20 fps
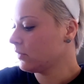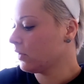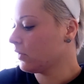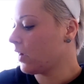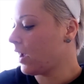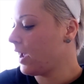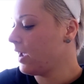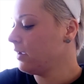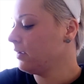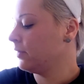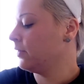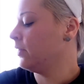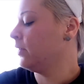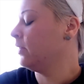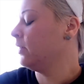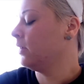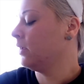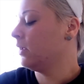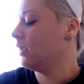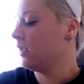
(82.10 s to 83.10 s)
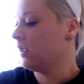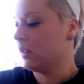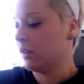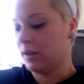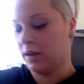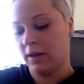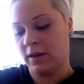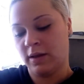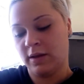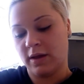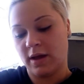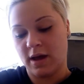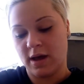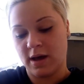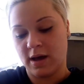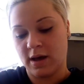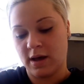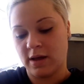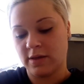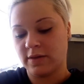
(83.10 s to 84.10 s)
Okay.
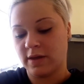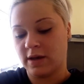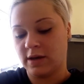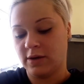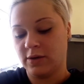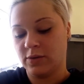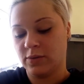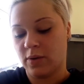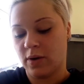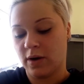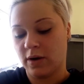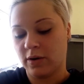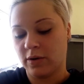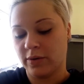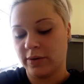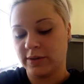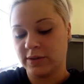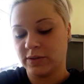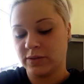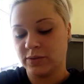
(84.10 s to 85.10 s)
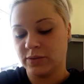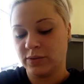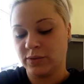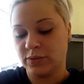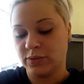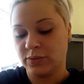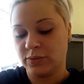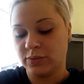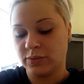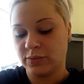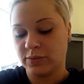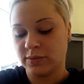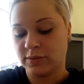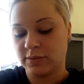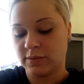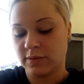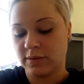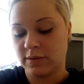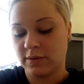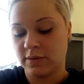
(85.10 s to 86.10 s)
Then you are going to
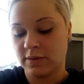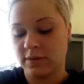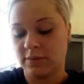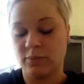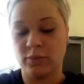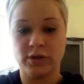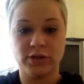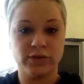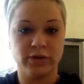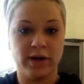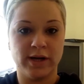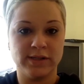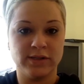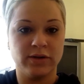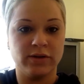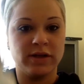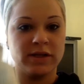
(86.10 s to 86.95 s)
use moisturizer.